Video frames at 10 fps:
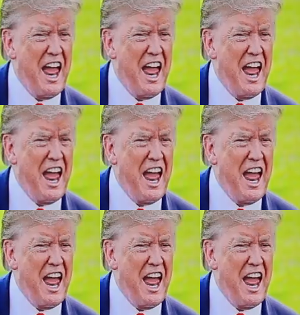
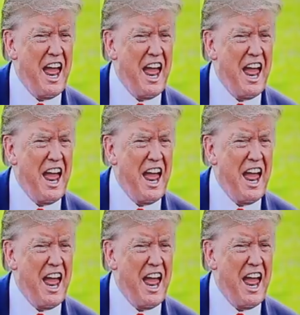
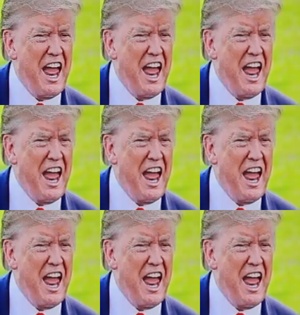
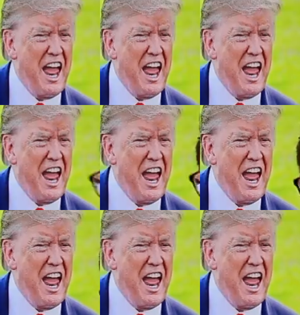
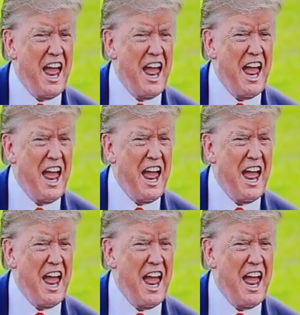
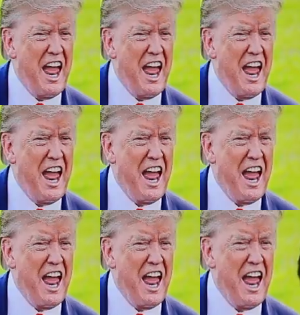This person isn't speaking.